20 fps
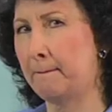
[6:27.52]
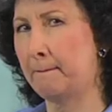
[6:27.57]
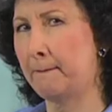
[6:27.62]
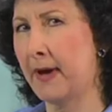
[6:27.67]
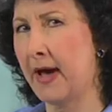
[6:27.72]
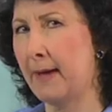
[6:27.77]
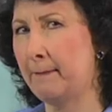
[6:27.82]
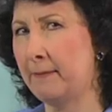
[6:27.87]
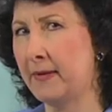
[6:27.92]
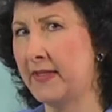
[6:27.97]

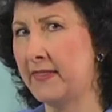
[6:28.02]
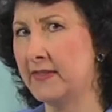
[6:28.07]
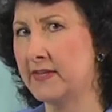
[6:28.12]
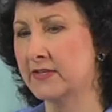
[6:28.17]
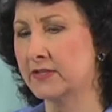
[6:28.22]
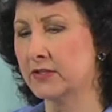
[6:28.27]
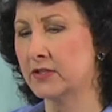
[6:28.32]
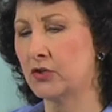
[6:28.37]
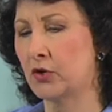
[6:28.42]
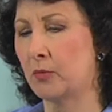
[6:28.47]
pop in
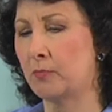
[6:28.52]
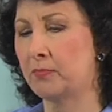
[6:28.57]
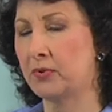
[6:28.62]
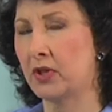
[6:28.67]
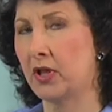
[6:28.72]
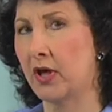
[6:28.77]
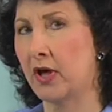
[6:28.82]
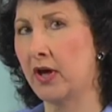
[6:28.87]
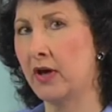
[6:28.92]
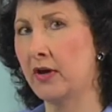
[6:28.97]
this little
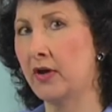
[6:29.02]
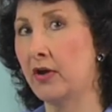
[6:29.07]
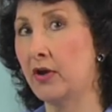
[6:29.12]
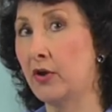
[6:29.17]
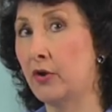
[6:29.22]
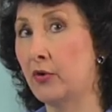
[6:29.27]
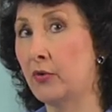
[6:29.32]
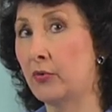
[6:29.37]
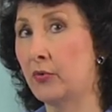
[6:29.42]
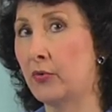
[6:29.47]
plug
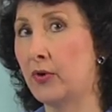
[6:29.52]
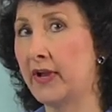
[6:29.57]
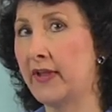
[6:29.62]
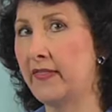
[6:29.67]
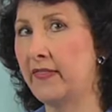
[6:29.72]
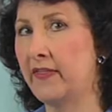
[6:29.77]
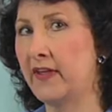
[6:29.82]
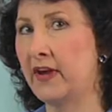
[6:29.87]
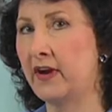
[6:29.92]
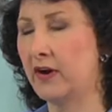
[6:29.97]

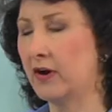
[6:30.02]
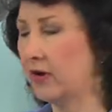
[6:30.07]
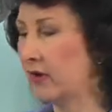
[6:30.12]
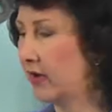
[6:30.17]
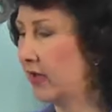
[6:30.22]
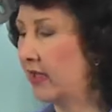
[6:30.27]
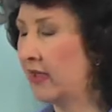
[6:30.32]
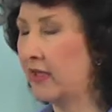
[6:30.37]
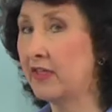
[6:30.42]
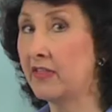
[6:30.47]
right there.
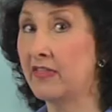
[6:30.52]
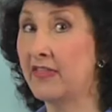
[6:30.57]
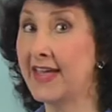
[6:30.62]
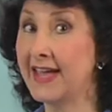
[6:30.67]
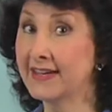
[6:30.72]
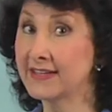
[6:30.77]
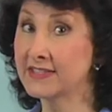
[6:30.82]
That